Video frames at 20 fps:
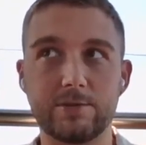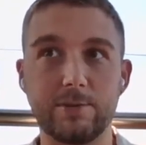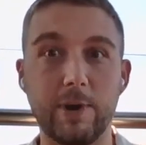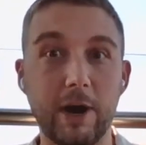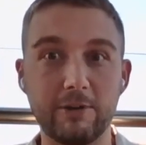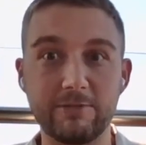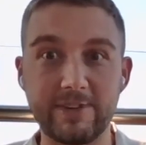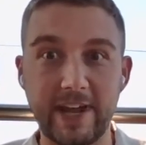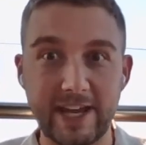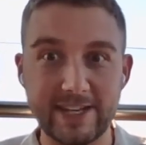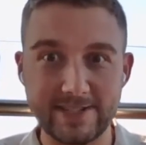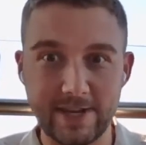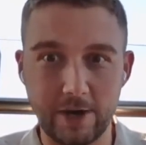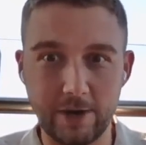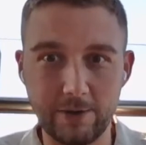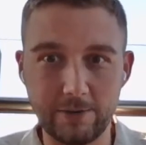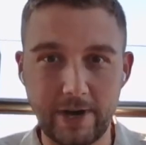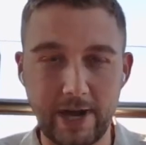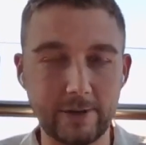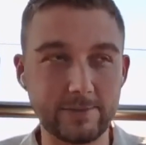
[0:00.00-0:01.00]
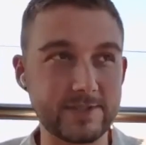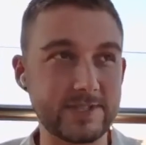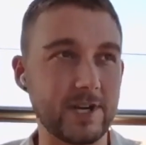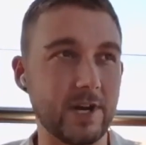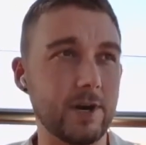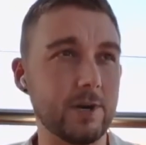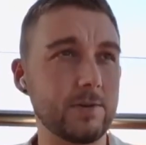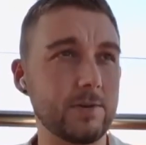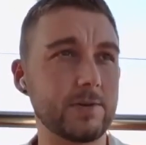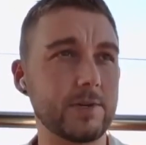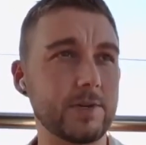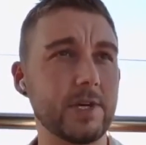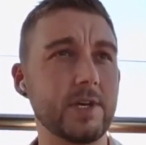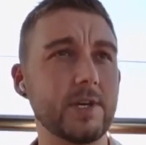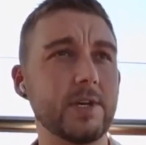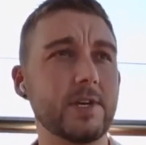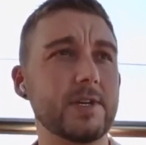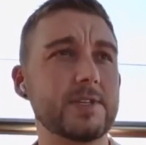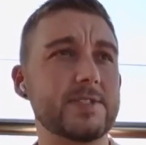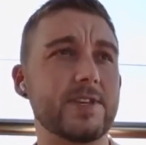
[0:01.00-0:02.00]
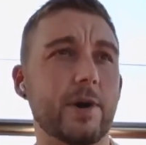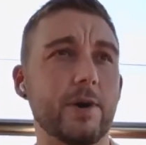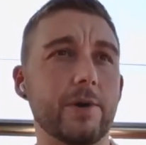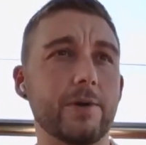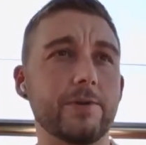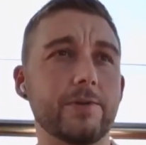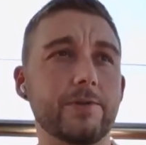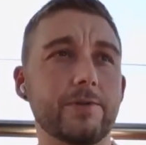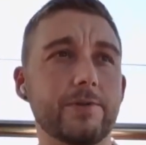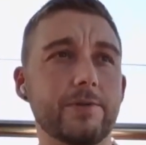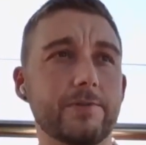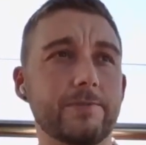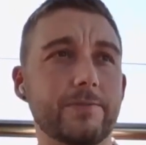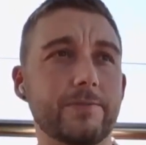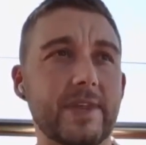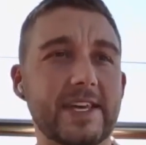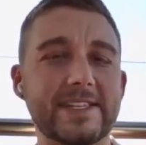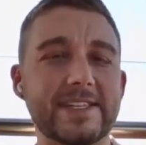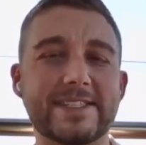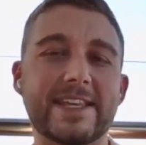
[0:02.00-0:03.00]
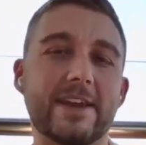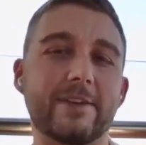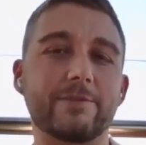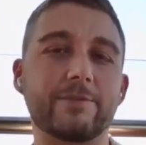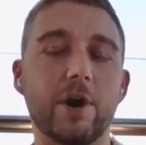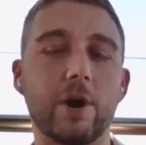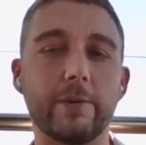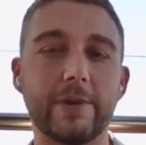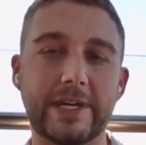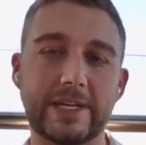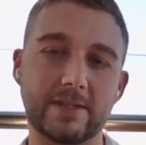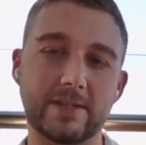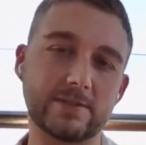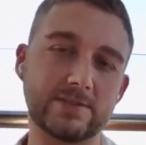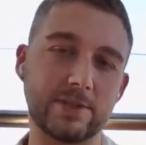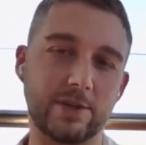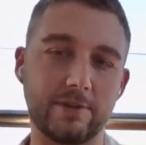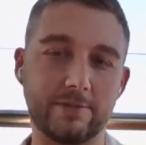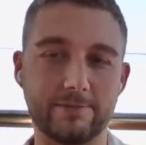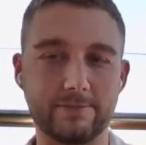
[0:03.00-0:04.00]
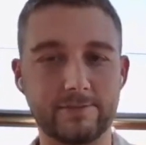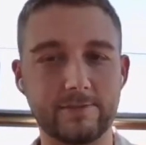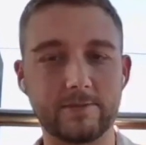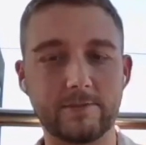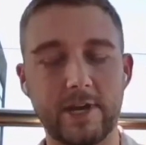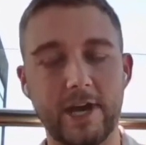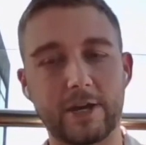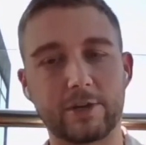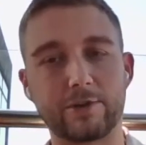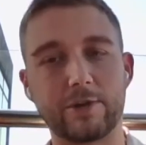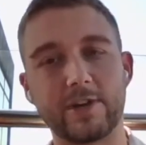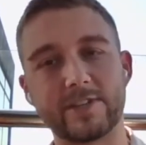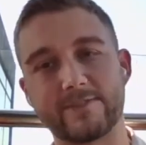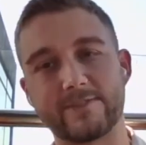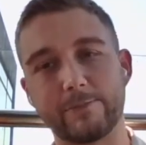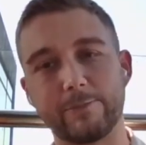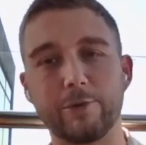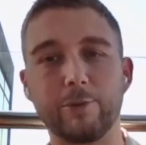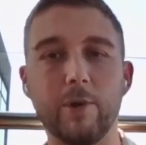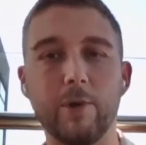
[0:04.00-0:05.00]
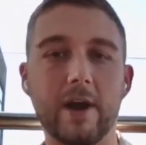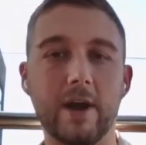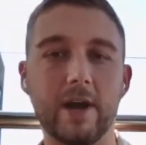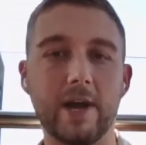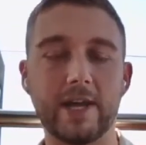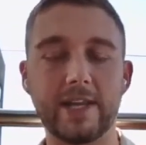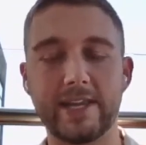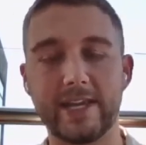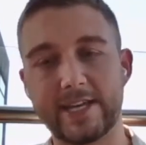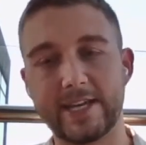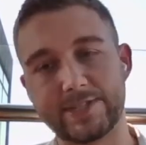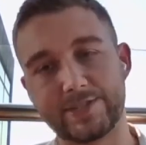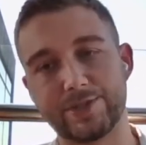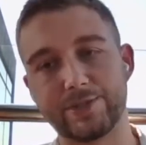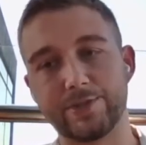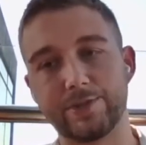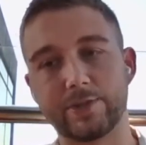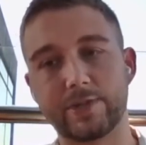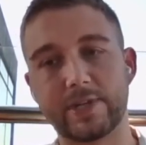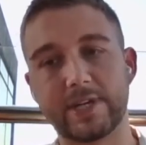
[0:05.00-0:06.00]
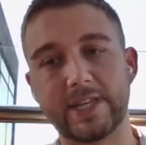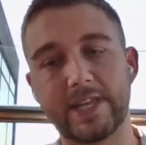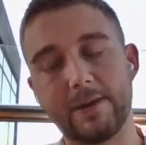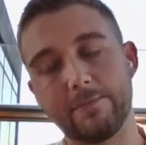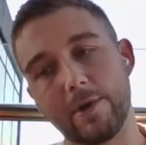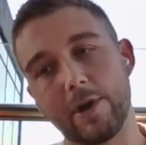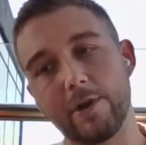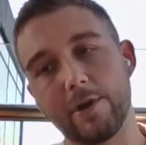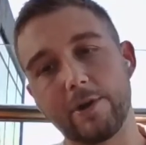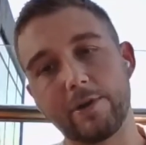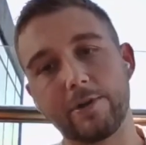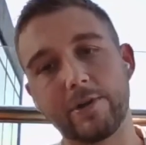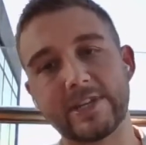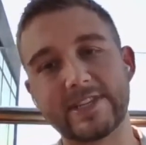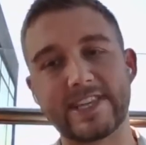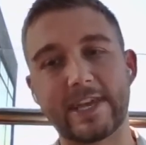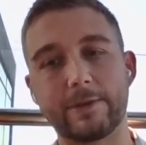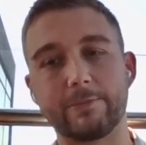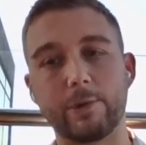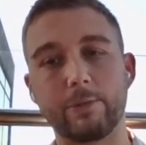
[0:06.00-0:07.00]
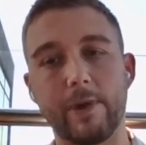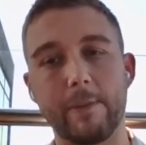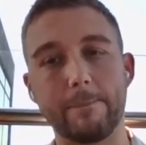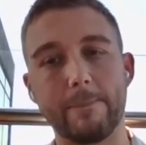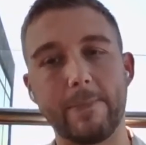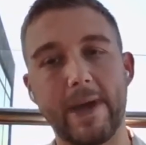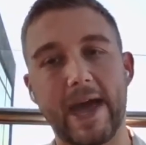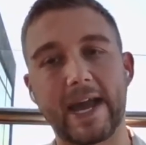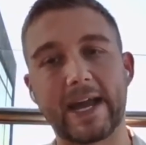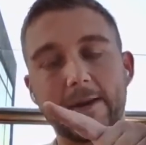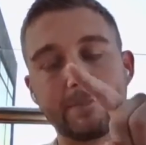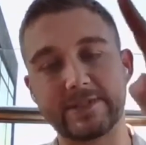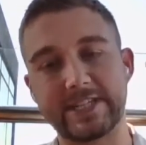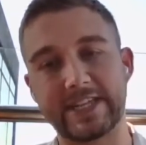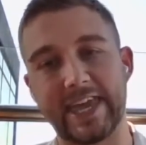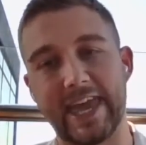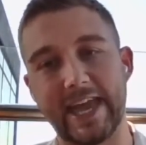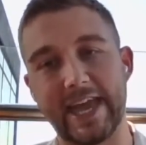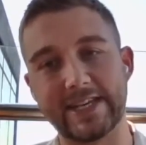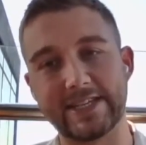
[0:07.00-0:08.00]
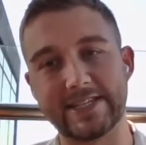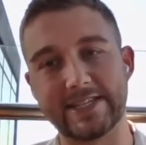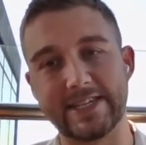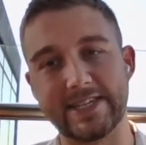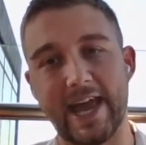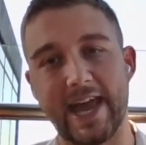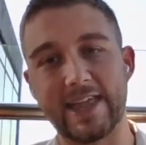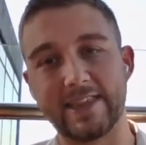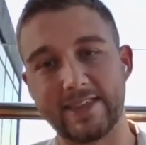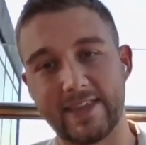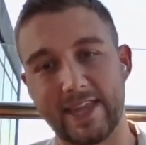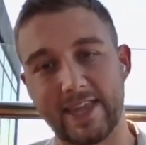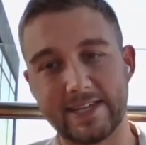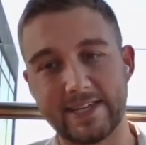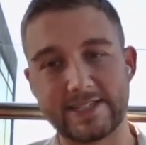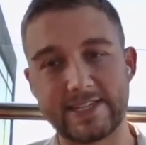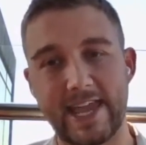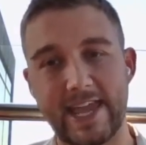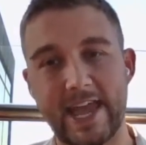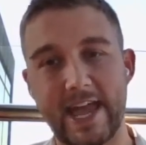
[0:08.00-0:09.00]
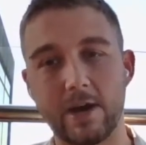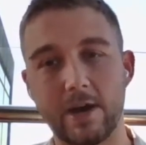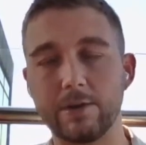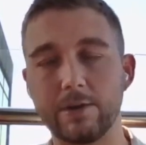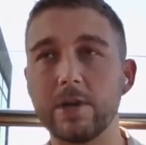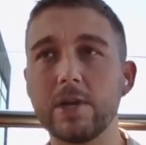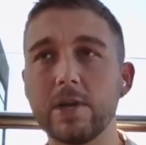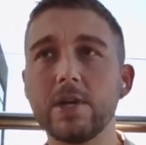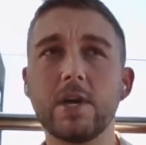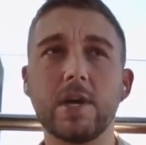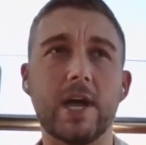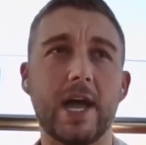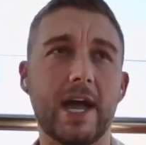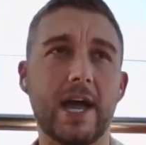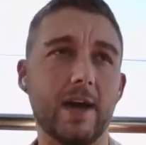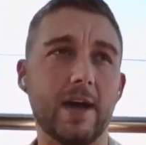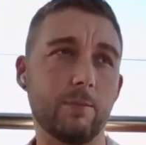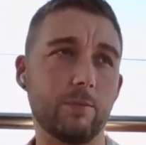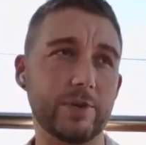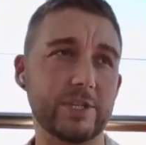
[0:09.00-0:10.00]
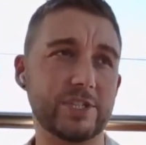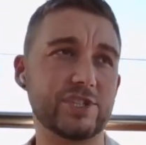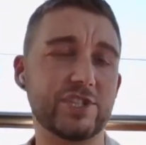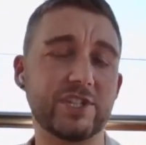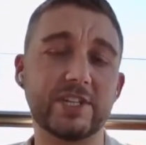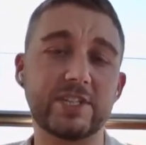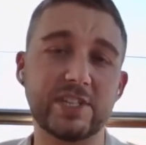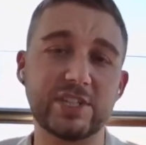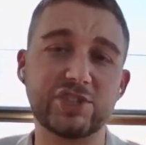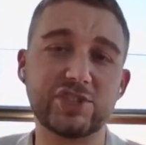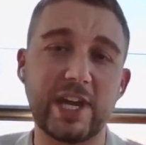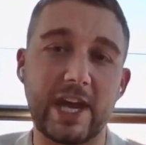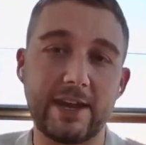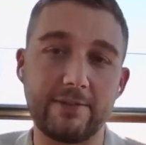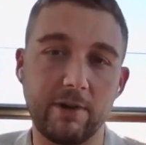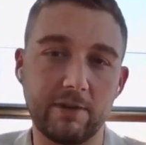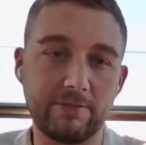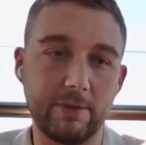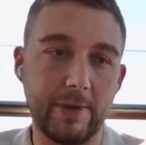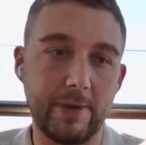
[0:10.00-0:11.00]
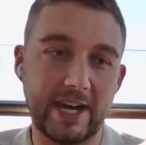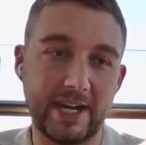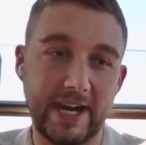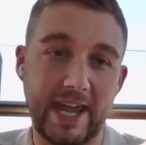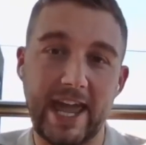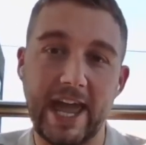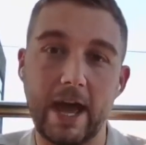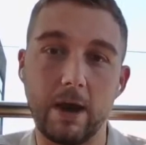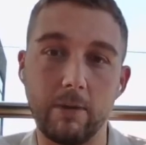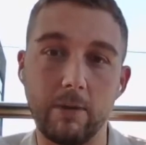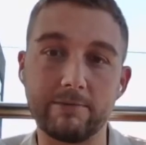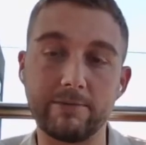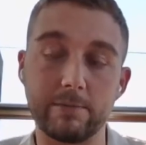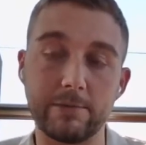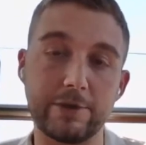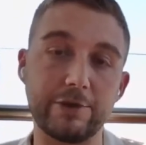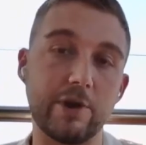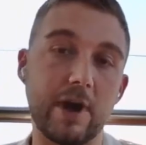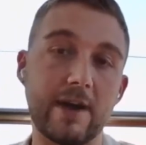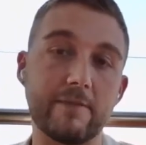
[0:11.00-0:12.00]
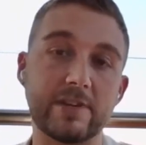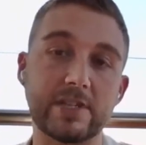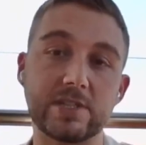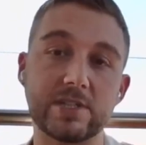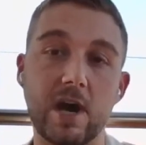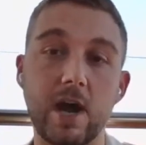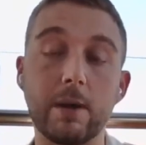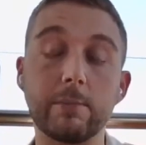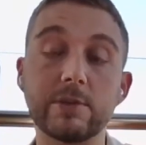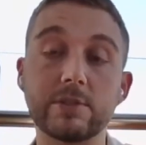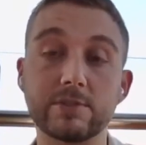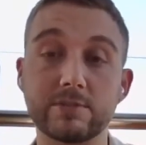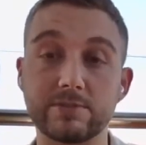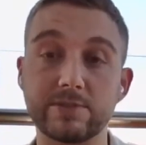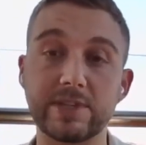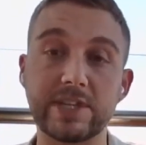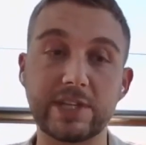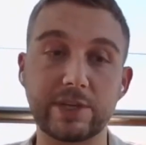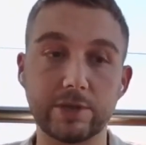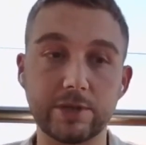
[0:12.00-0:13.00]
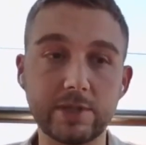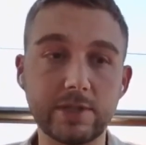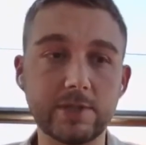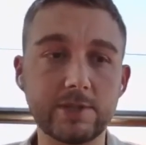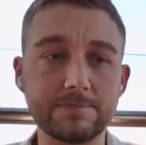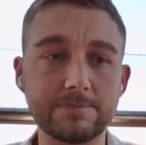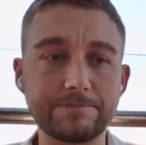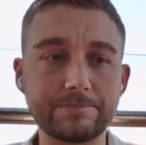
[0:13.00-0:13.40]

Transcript: 12 days old, I was told. So instead of going sort of across from Nuwara Eliya to Colombo, instead we went back up to Kandy and then down, um, which did shave off about an hour from the driving time, which was really good.